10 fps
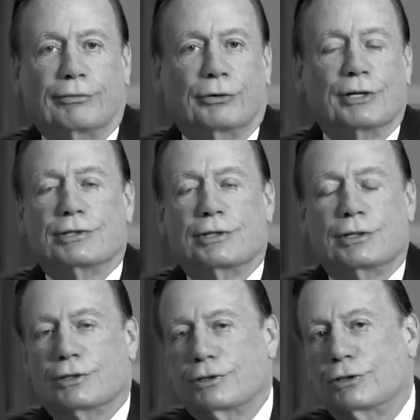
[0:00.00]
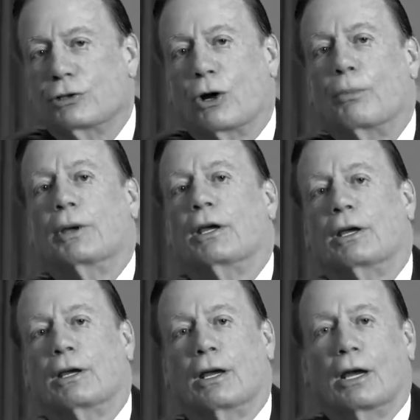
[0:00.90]
For instance, she told
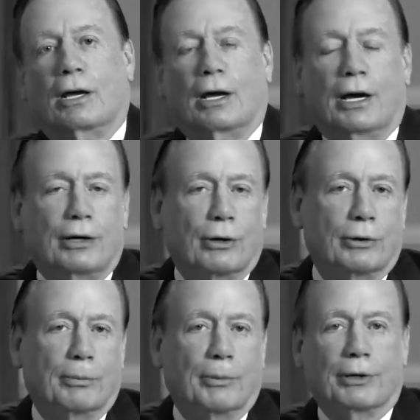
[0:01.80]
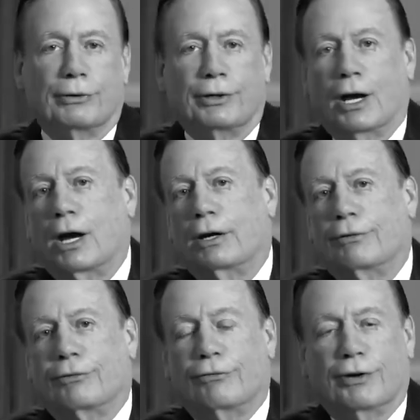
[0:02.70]
me, uh, I know your mother died
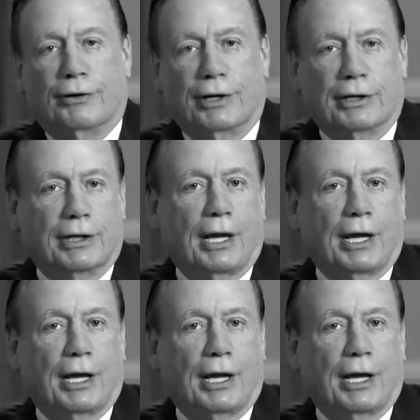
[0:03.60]
of ovarian